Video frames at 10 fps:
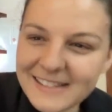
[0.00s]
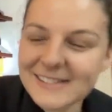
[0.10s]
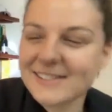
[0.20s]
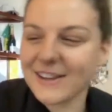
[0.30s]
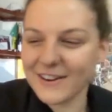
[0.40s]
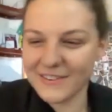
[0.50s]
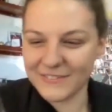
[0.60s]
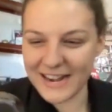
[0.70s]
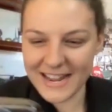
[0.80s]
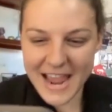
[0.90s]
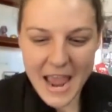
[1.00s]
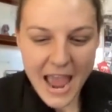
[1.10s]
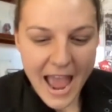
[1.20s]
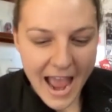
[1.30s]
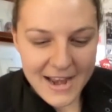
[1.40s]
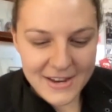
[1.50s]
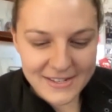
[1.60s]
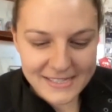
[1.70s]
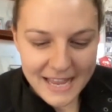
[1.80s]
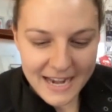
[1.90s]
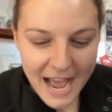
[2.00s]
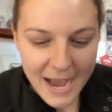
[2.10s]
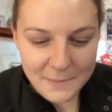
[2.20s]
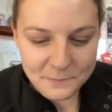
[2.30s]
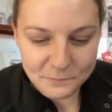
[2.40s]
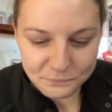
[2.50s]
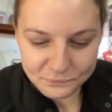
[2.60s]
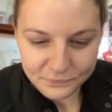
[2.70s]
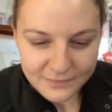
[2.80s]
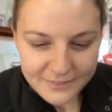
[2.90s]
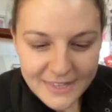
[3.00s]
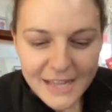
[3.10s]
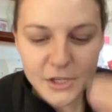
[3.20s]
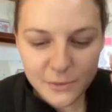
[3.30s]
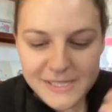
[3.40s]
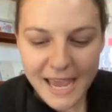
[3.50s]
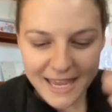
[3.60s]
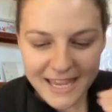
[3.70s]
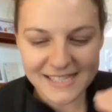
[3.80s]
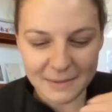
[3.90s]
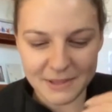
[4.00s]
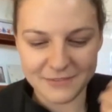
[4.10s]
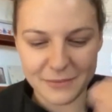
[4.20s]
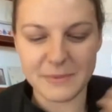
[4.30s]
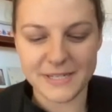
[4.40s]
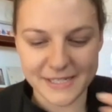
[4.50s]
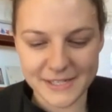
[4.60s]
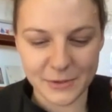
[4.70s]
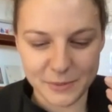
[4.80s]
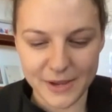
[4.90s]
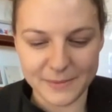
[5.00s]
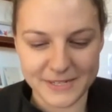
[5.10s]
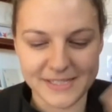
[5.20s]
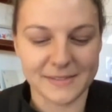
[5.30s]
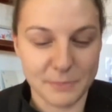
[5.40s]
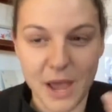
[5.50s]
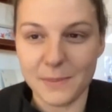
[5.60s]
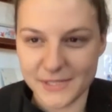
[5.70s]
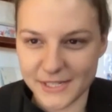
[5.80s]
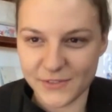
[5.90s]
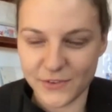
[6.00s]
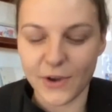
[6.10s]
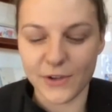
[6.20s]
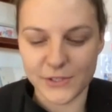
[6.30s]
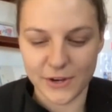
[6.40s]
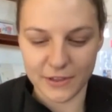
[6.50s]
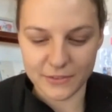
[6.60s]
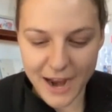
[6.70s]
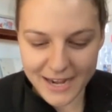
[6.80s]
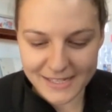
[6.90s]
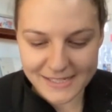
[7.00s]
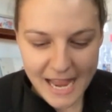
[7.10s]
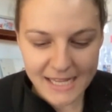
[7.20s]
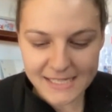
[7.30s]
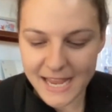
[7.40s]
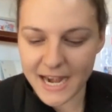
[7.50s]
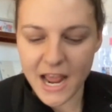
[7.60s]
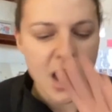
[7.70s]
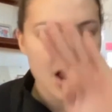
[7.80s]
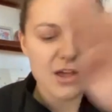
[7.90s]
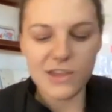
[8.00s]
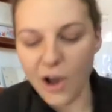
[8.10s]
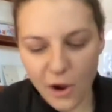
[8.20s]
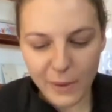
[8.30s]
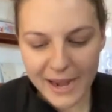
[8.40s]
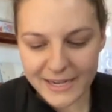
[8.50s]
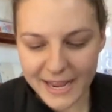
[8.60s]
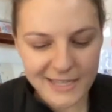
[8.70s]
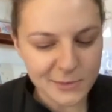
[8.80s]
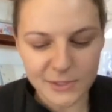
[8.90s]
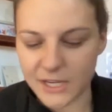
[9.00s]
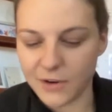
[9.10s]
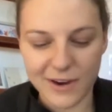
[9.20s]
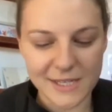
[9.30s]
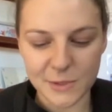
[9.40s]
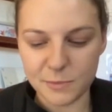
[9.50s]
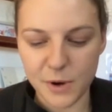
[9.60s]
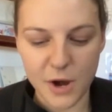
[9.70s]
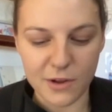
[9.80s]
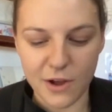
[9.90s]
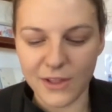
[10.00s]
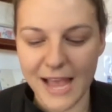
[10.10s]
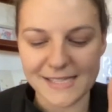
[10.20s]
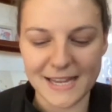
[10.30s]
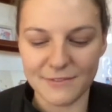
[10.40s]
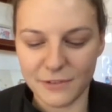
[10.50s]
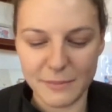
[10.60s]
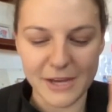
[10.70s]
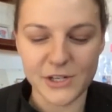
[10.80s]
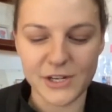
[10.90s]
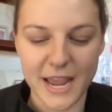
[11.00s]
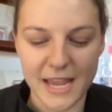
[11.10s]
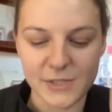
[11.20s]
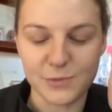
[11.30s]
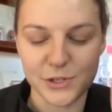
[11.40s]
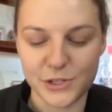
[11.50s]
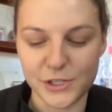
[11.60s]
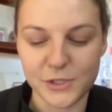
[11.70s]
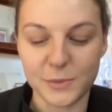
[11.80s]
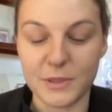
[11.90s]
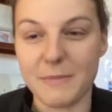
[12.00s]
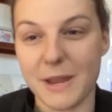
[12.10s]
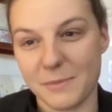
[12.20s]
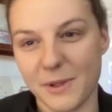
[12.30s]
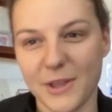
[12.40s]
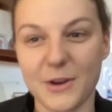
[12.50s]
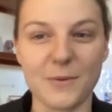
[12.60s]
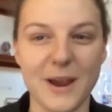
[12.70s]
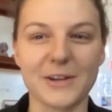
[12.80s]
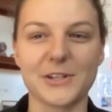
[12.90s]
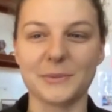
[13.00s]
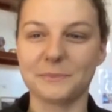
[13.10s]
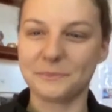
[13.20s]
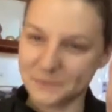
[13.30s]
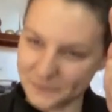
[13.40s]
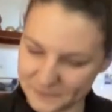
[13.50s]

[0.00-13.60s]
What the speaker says: So funny. And you said you were taking something for medicinal purposes for your osteoarthritis. And I said the OA knees will decrease with protocol as inflammation is reduced with metabolic correction.